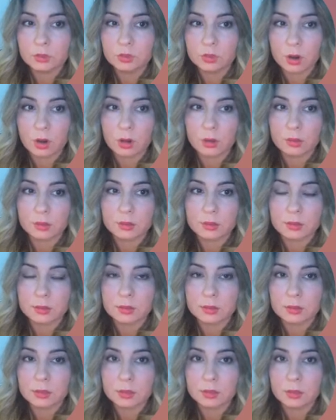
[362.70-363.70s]
strong
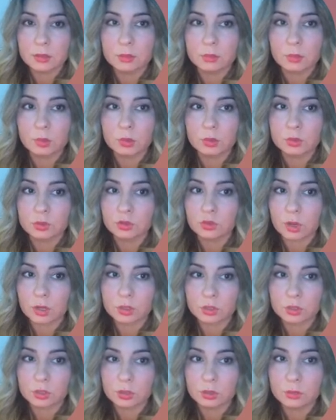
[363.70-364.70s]
system or
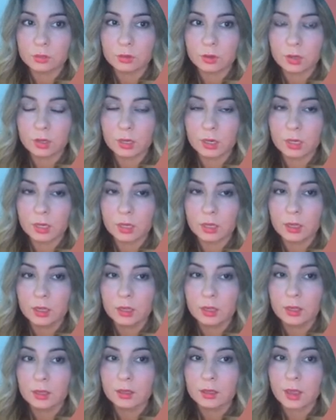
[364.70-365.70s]
structure for it
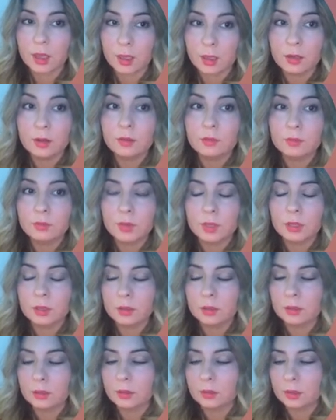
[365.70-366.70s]
can
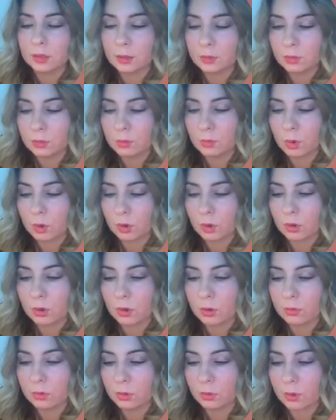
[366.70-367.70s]
feel even more
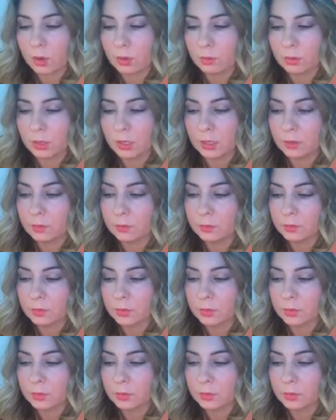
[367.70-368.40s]
overwhelming.